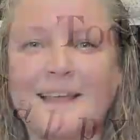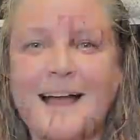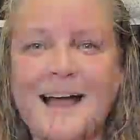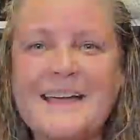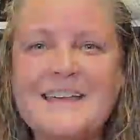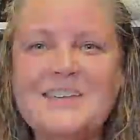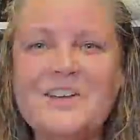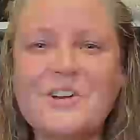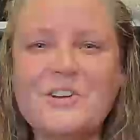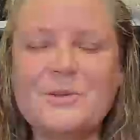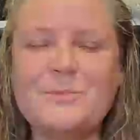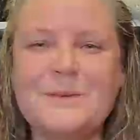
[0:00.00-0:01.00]

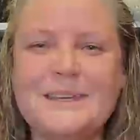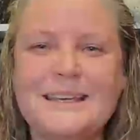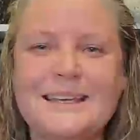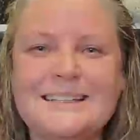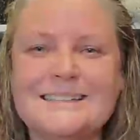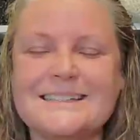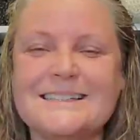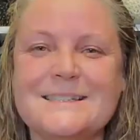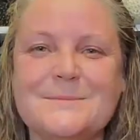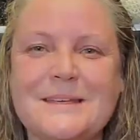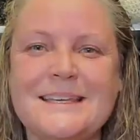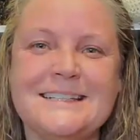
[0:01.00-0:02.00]
Yarnabees. It's
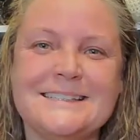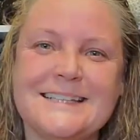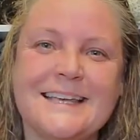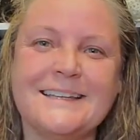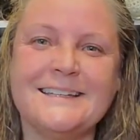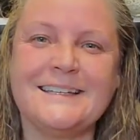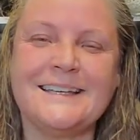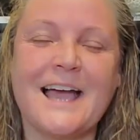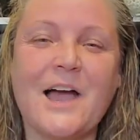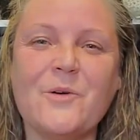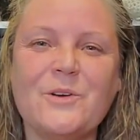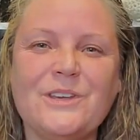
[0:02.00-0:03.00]
me, Sandy.
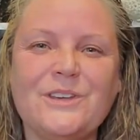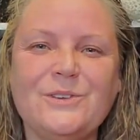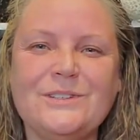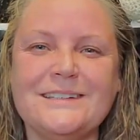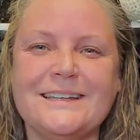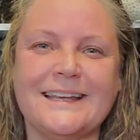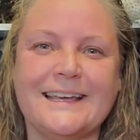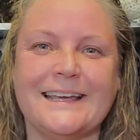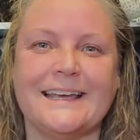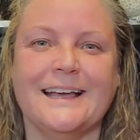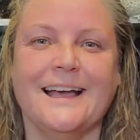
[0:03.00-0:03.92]
How are you today?